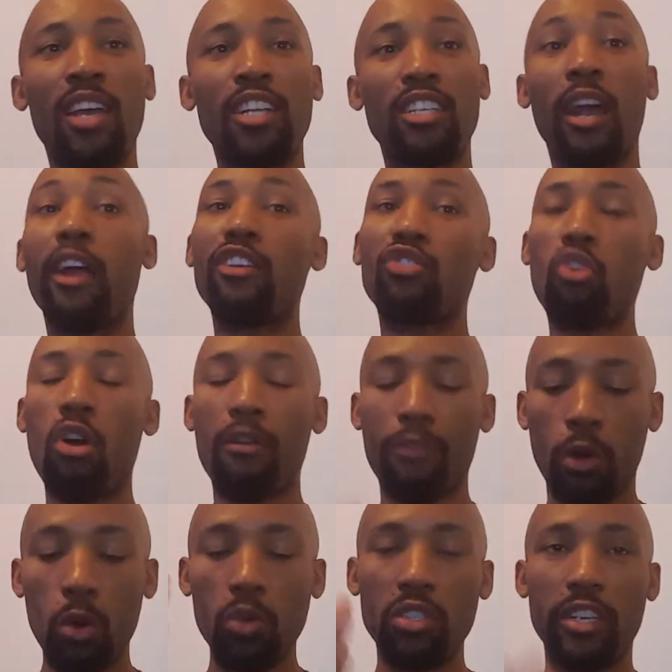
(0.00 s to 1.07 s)
Terrence Crawford
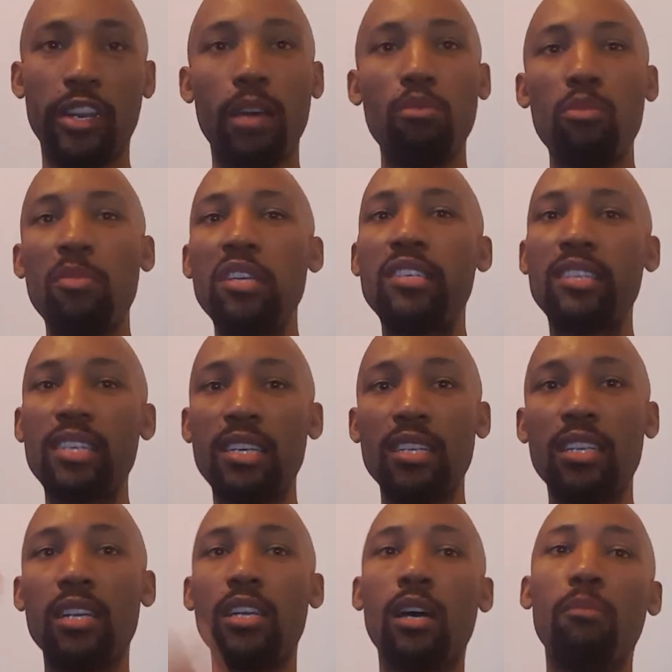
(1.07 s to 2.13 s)
holds the
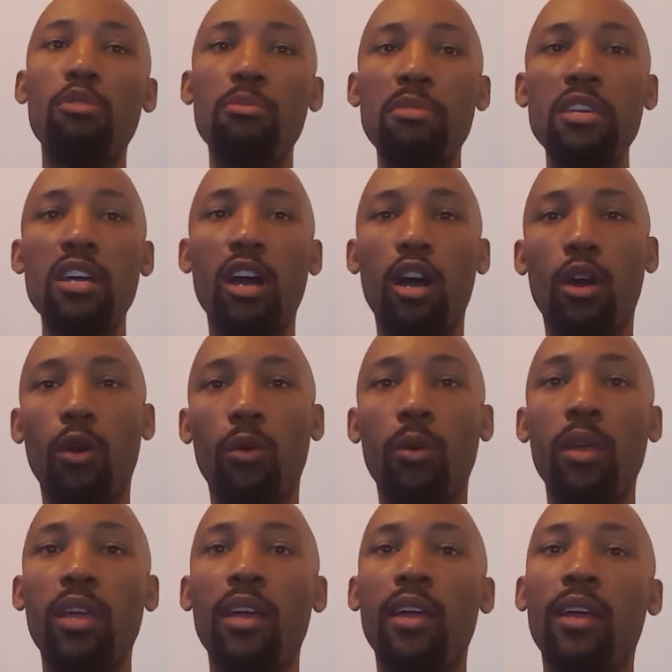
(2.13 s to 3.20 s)
WBC, the WBO
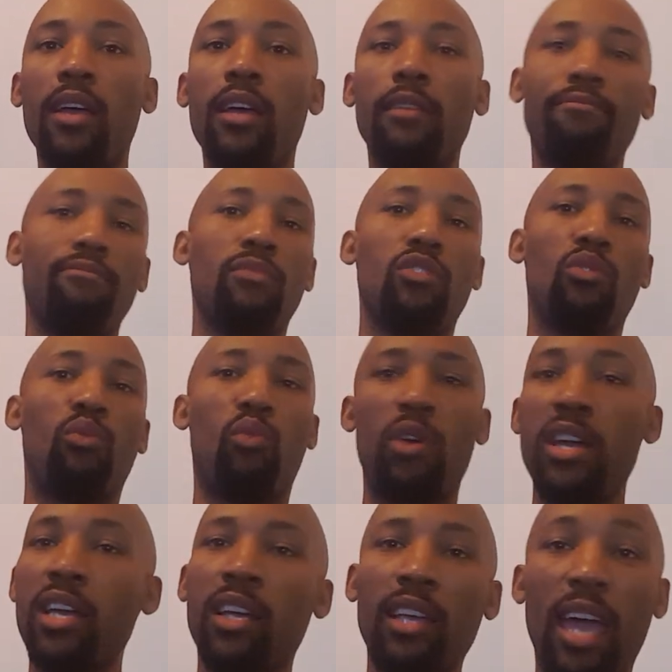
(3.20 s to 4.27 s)

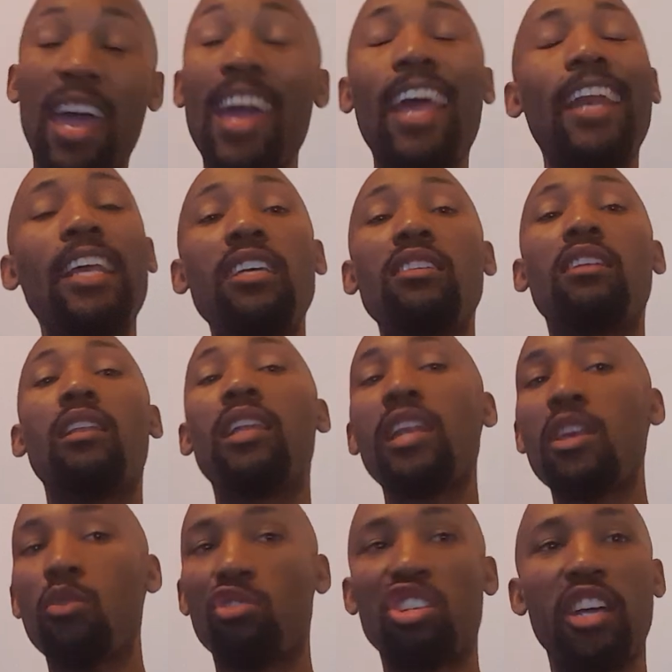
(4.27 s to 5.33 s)
ring, and he's the
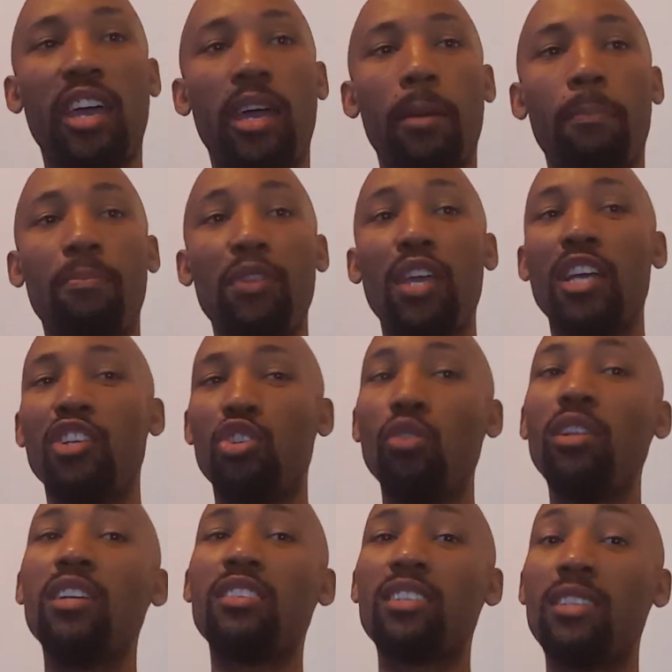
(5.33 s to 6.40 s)
lineal champ, and
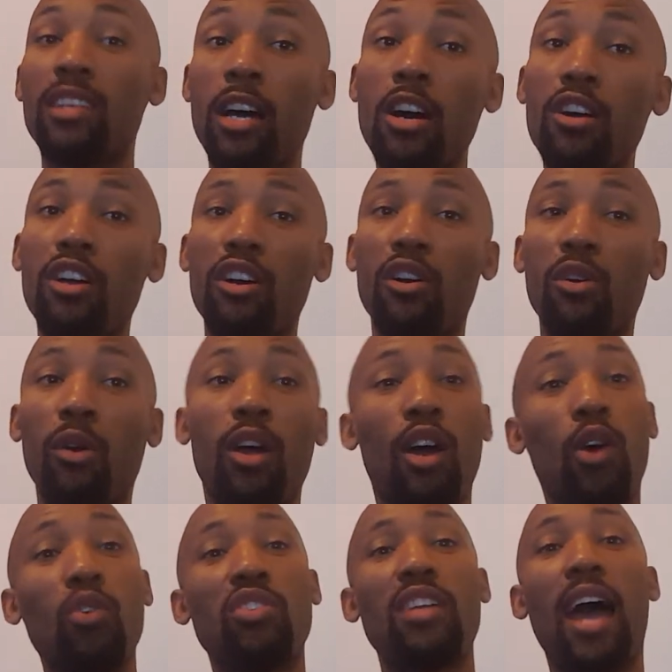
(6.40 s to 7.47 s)
Julius Indongo
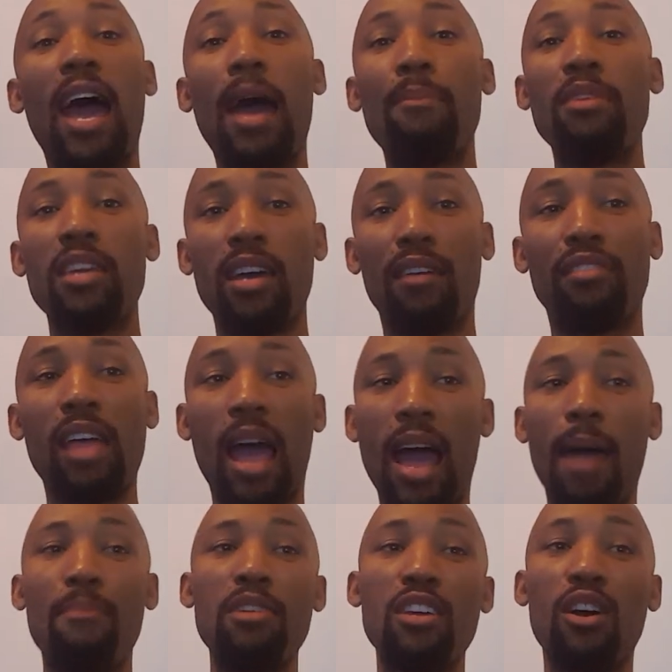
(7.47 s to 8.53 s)
holds the IBF, the
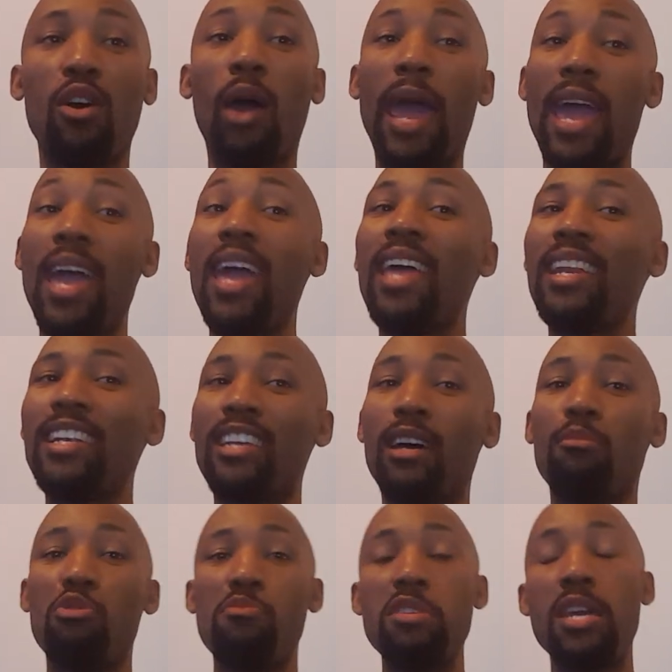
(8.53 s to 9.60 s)
IBO, and the
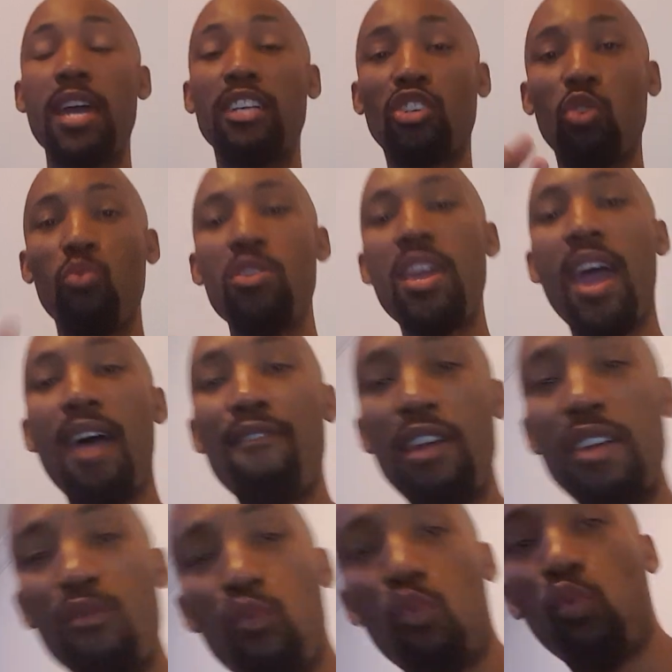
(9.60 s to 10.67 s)
WBA, so we have
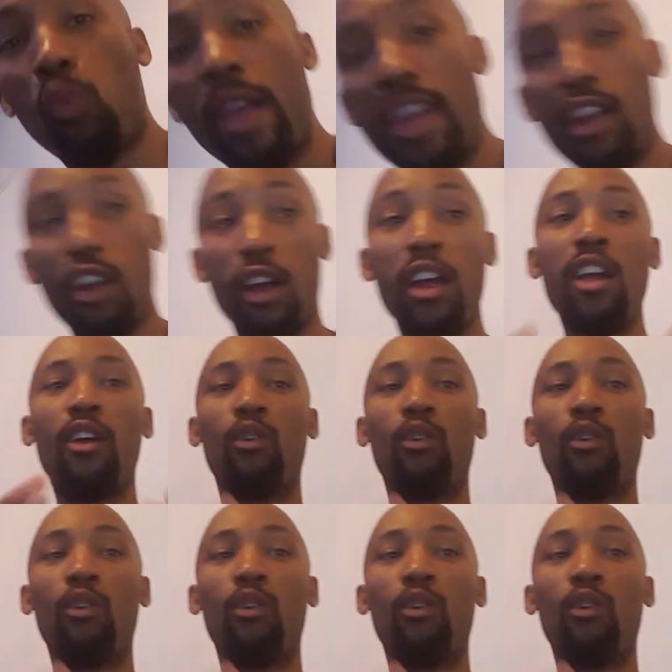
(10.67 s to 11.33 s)
a rare,